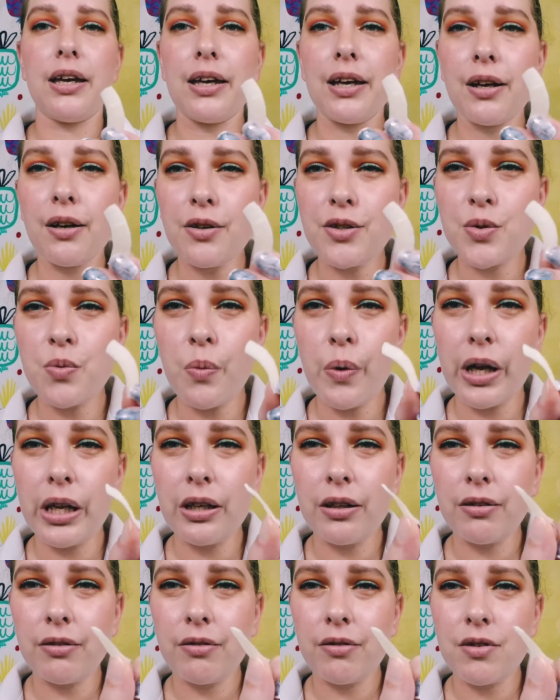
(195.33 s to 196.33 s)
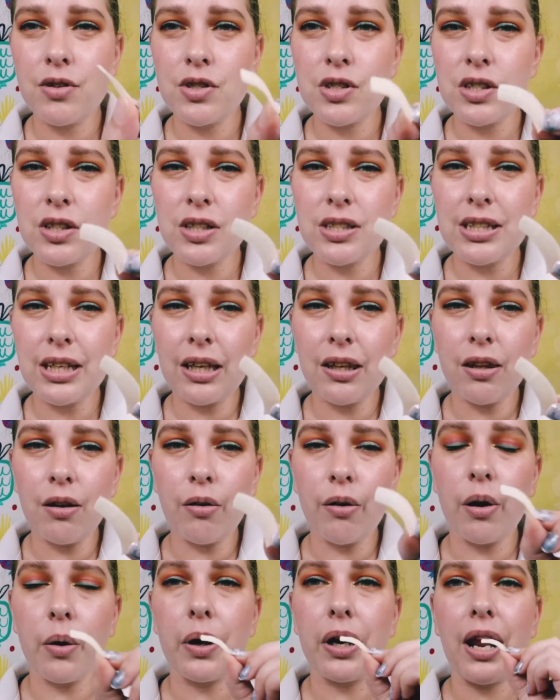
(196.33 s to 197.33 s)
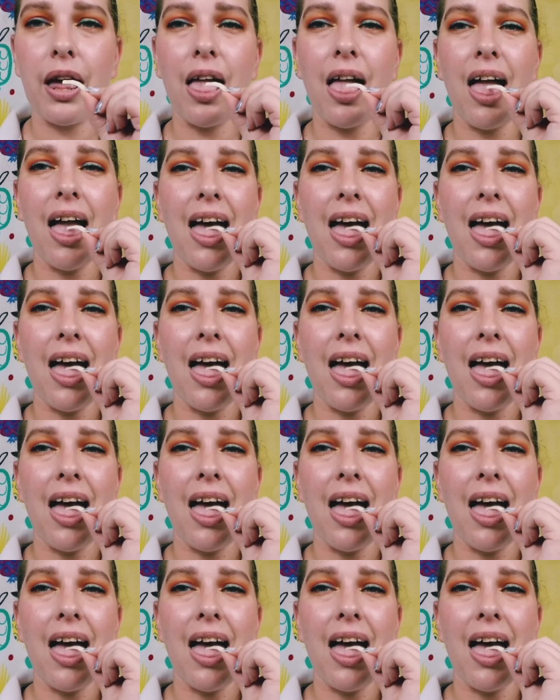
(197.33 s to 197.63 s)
Here's one. Just looks like a little coconut.